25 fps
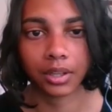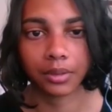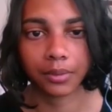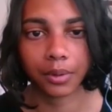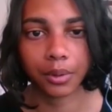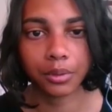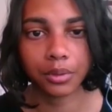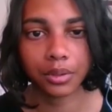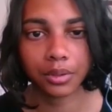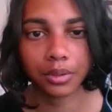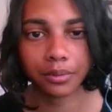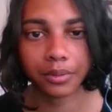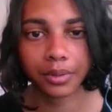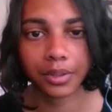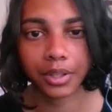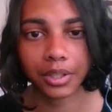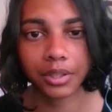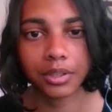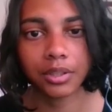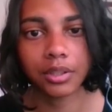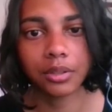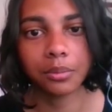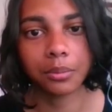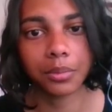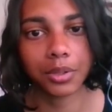I voted for
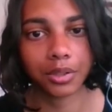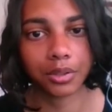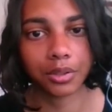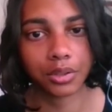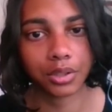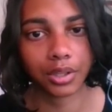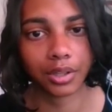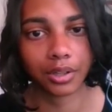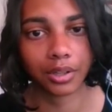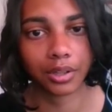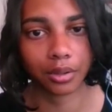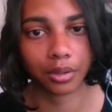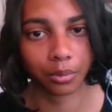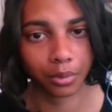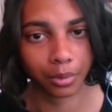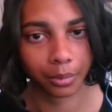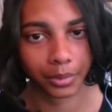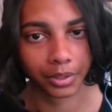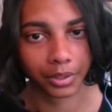Clinton because she is a